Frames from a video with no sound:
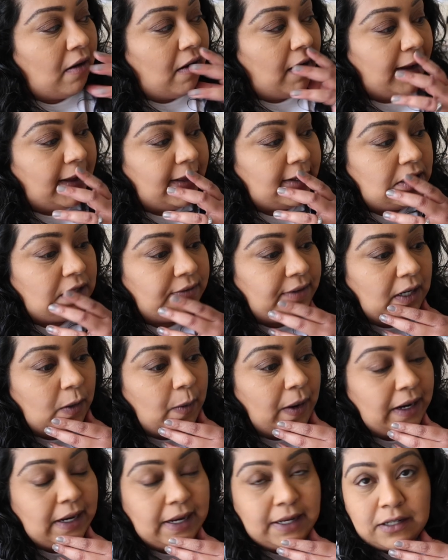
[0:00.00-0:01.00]
I had to really
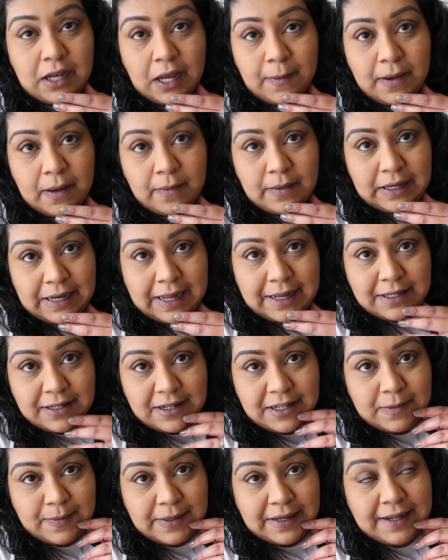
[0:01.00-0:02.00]
quickly type up the
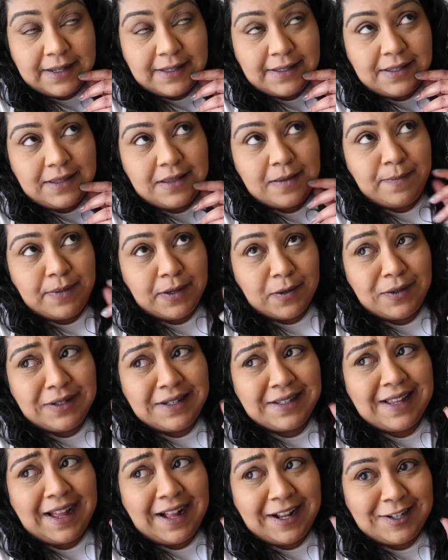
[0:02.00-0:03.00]
letters because the
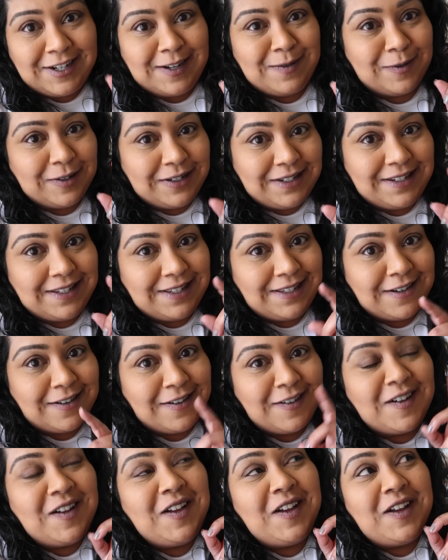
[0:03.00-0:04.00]
builders actually wanted to
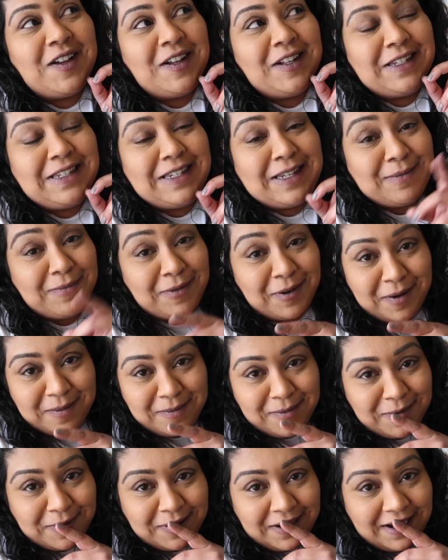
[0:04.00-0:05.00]
start tomorrow
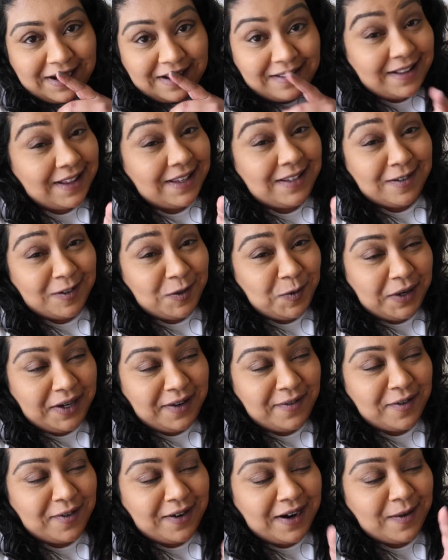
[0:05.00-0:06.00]
morning, and that's not
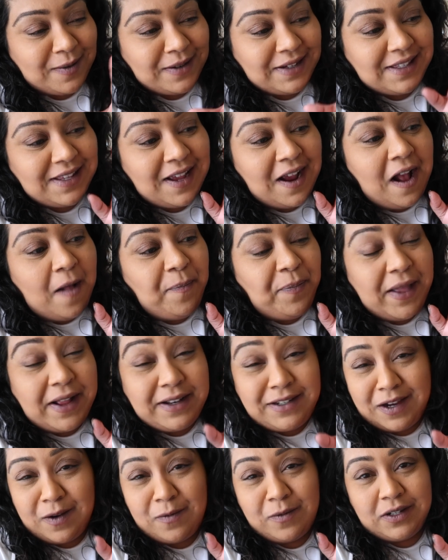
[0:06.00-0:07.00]
24 hours. I
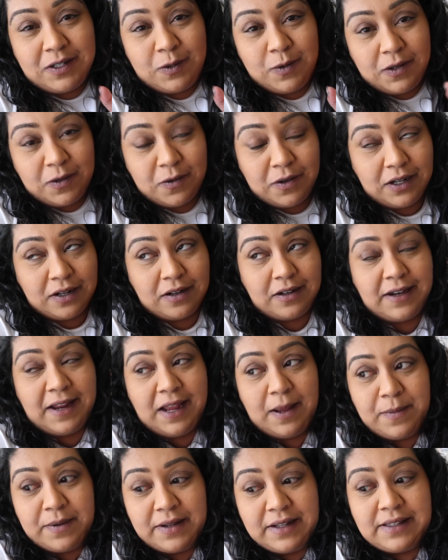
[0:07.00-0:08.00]
don't want to annoy our
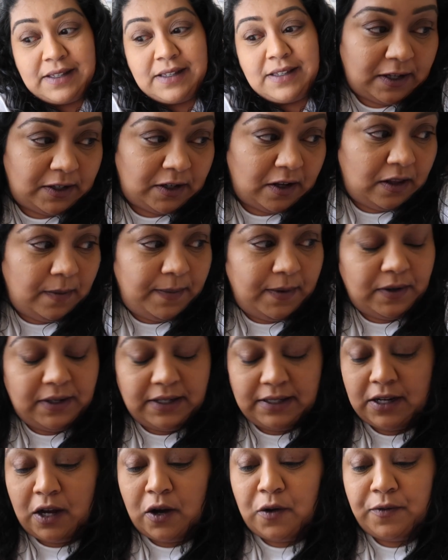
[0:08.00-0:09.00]
neighbours. I told the
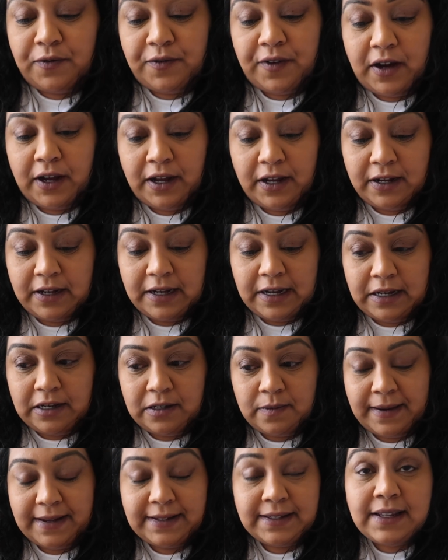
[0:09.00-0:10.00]
builders to hold fire
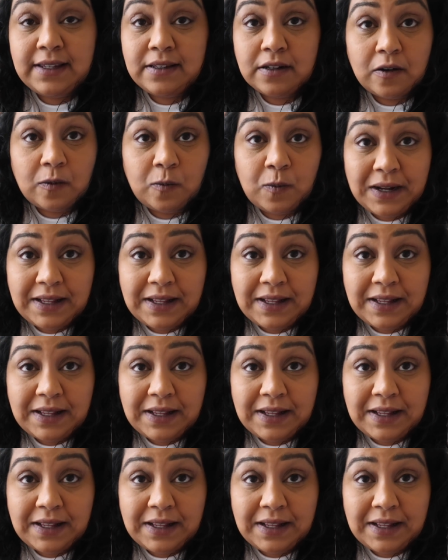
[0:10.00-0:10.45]
and basically start on